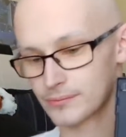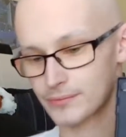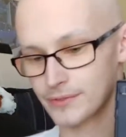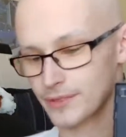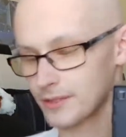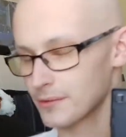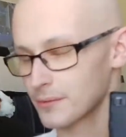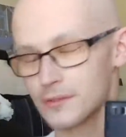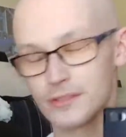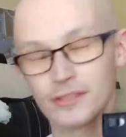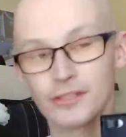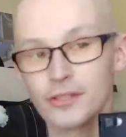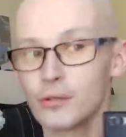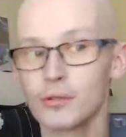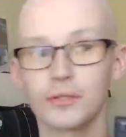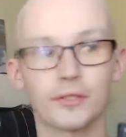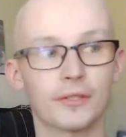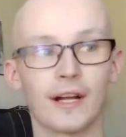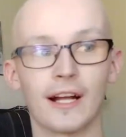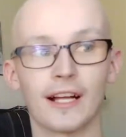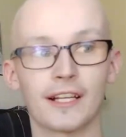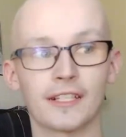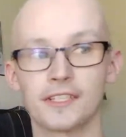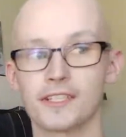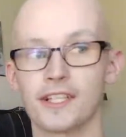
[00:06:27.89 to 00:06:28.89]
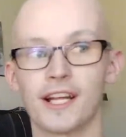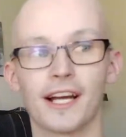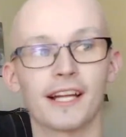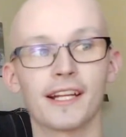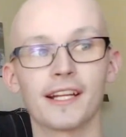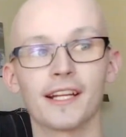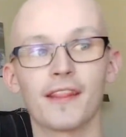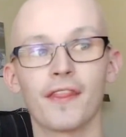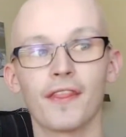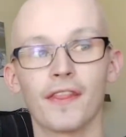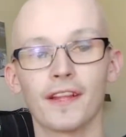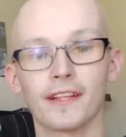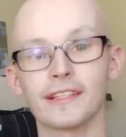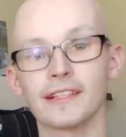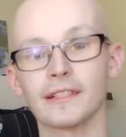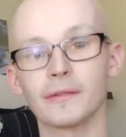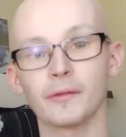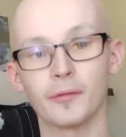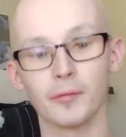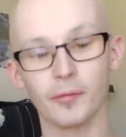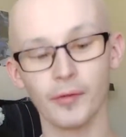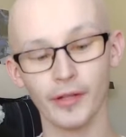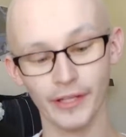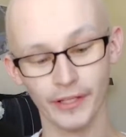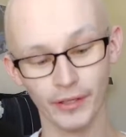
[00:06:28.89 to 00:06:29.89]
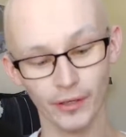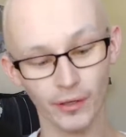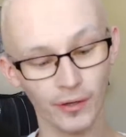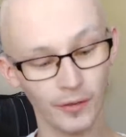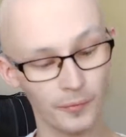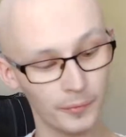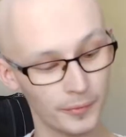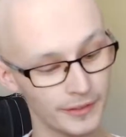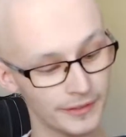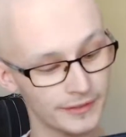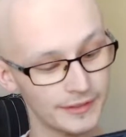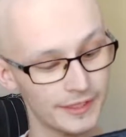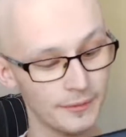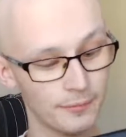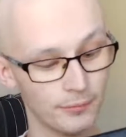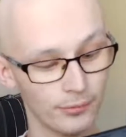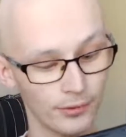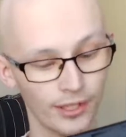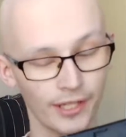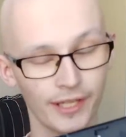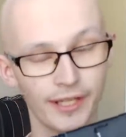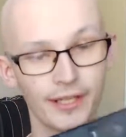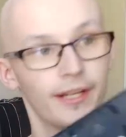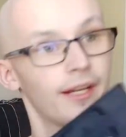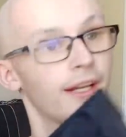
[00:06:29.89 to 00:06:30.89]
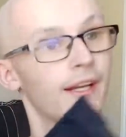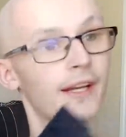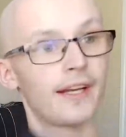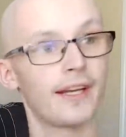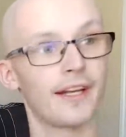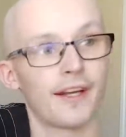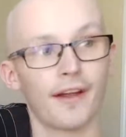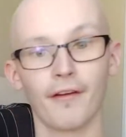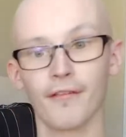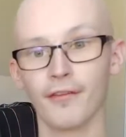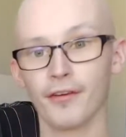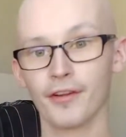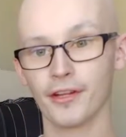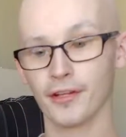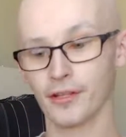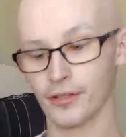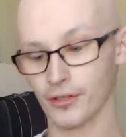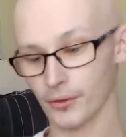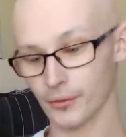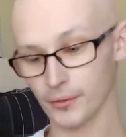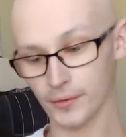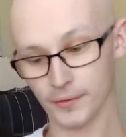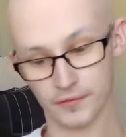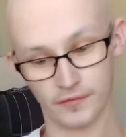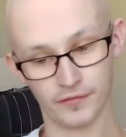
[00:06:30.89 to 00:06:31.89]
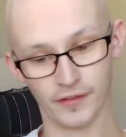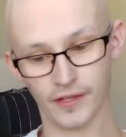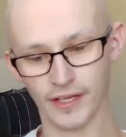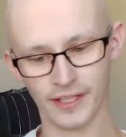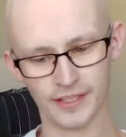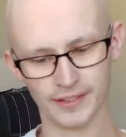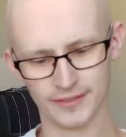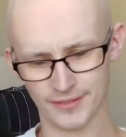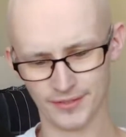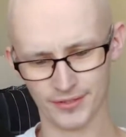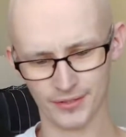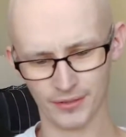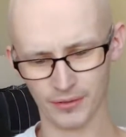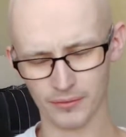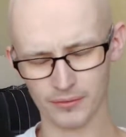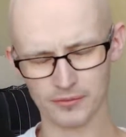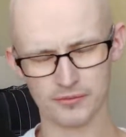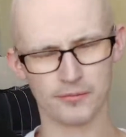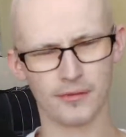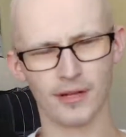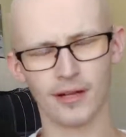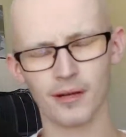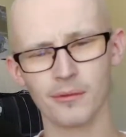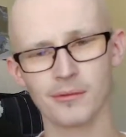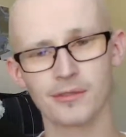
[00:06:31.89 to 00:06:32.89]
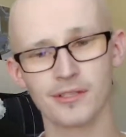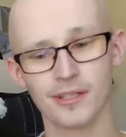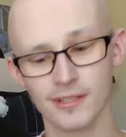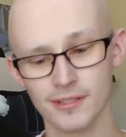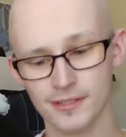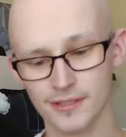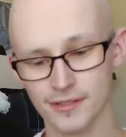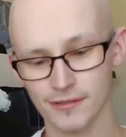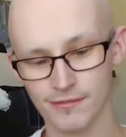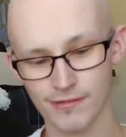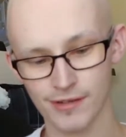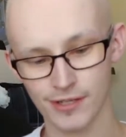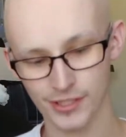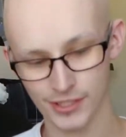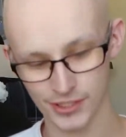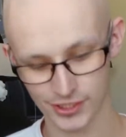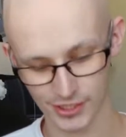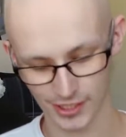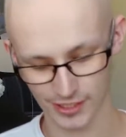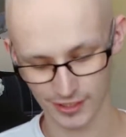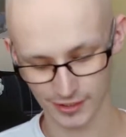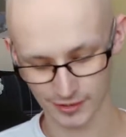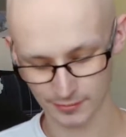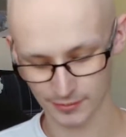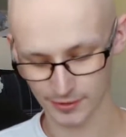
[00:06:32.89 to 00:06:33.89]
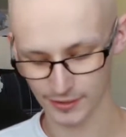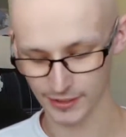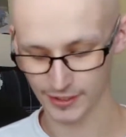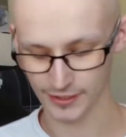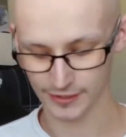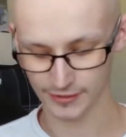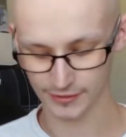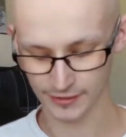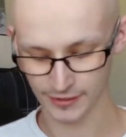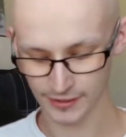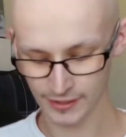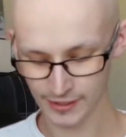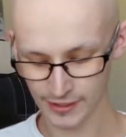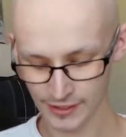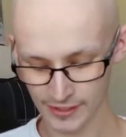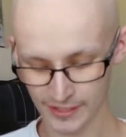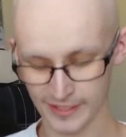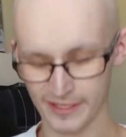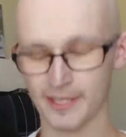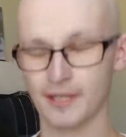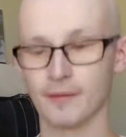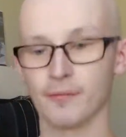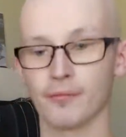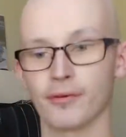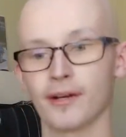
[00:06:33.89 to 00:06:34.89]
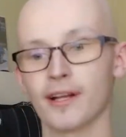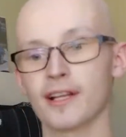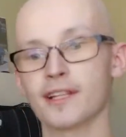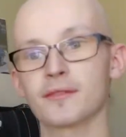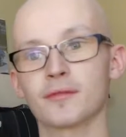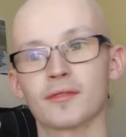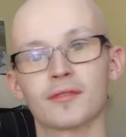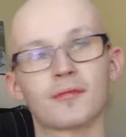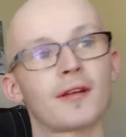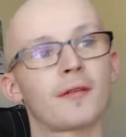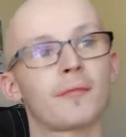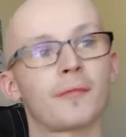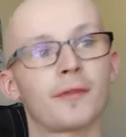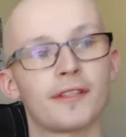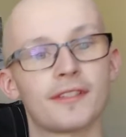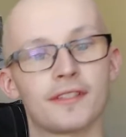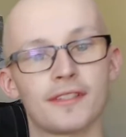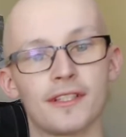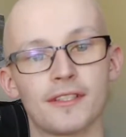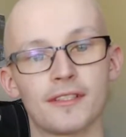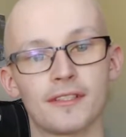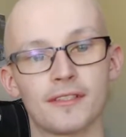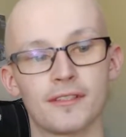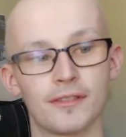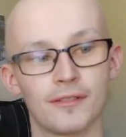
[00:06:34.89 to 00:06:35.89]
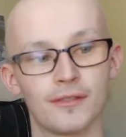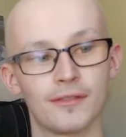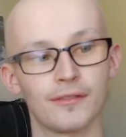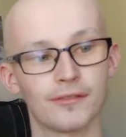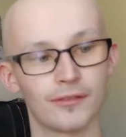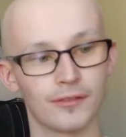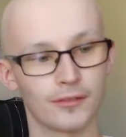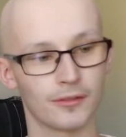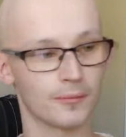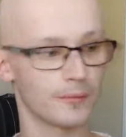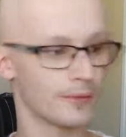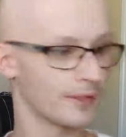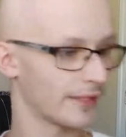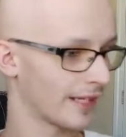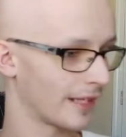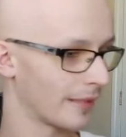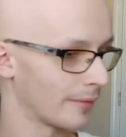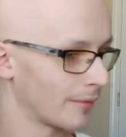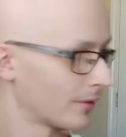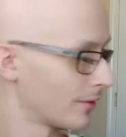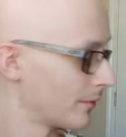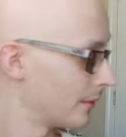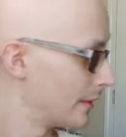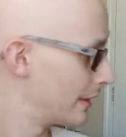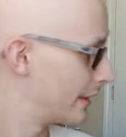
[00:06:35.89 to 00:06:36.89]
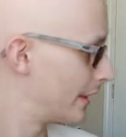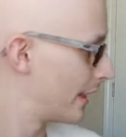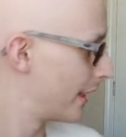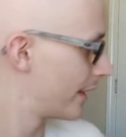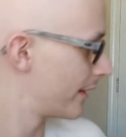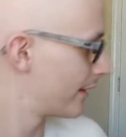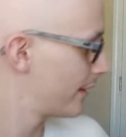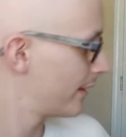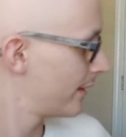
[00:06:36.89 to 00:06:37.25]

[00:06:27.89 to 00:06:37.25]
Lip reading: It was so scratched. I didn't think that it would play at all, but it did play. Everything loaded fine, so I was honestly very shocked by that and impressed with my PlayStation 2 for being able to read that.